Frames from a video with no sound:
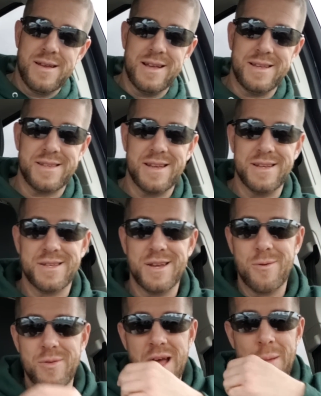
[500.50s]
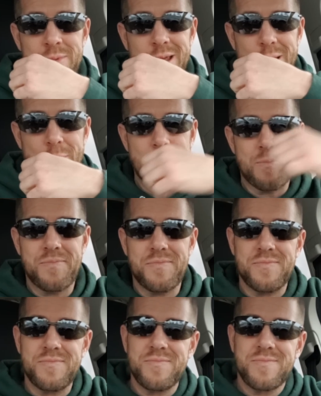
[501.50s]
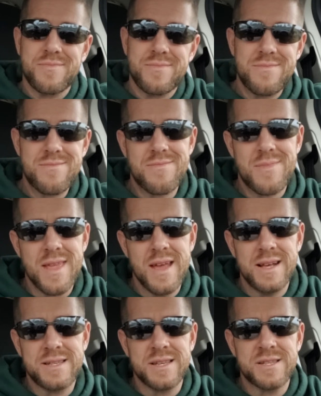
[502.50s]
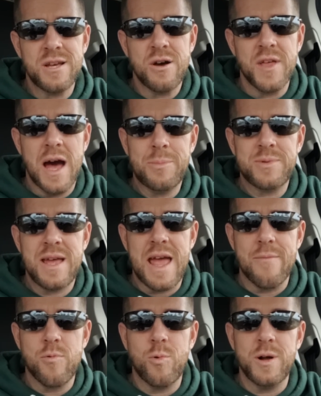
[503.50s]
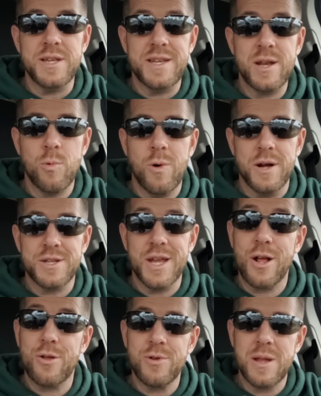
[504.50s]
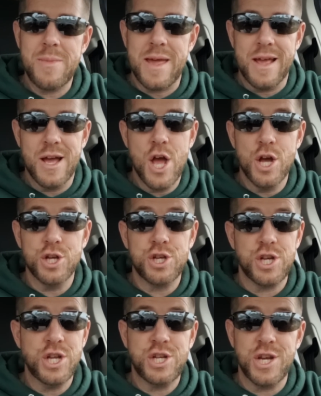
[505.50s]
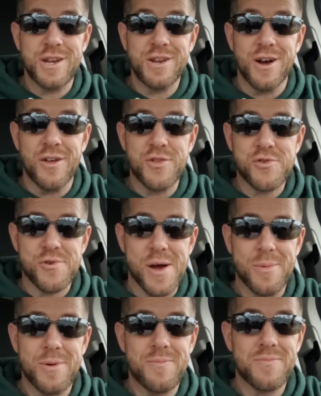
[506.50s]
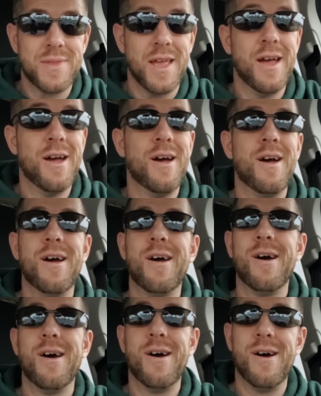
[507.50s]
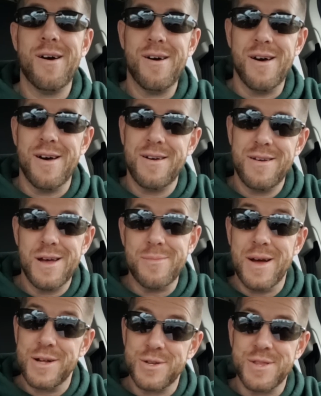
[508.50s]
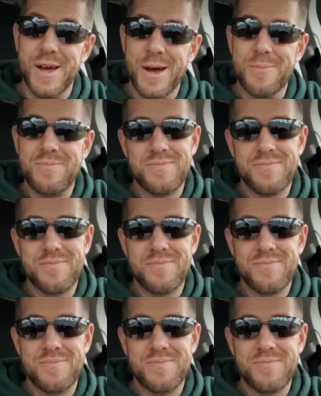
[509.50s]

He says here with the update. He says, so, the update everyone didn't want, including me. She cheated on the trip. Huh, imagine that.